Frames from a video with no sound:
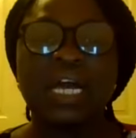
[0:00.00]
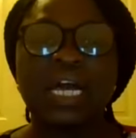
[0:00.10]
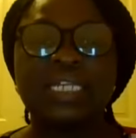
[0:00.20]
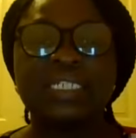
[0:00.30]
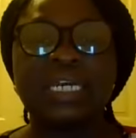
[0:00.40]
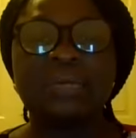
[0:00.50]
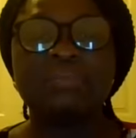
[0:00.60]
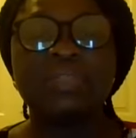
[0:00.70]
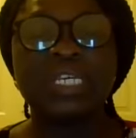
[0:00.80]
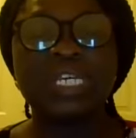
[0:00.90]
And
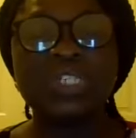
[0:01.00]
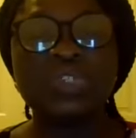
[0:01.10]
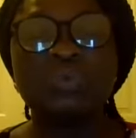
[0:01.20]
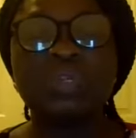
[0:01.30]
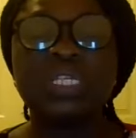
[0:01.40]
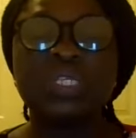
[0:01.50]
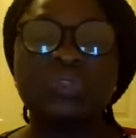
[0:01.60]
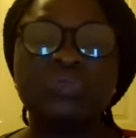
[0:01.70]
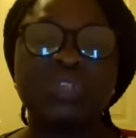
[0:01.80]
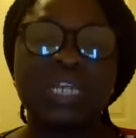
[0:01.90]
the issue with
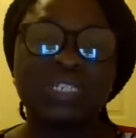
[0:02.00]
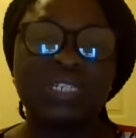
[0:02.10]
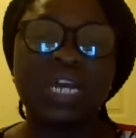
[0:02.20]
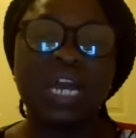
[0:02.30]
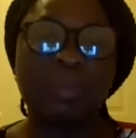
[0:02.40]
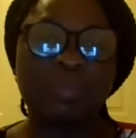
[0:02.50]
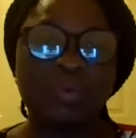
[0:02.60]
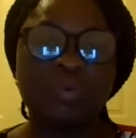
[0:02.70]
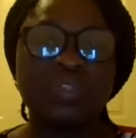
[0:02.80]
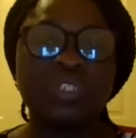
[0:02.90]
this two traditional
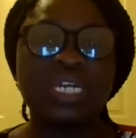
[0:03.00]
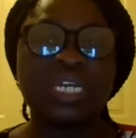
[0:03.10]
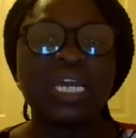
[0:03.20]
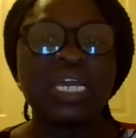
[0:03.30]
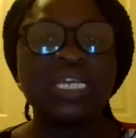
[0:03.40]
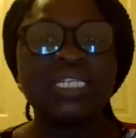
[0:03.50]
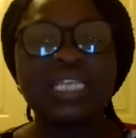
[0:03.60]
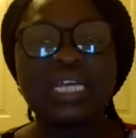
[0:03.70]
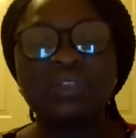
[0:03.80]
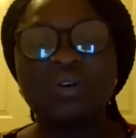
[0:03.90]
approach is
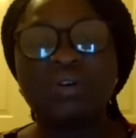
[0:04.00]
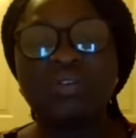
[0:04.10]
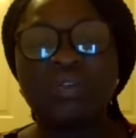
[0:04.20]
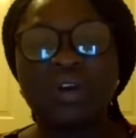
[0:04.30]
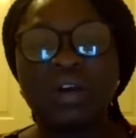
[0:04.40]
that of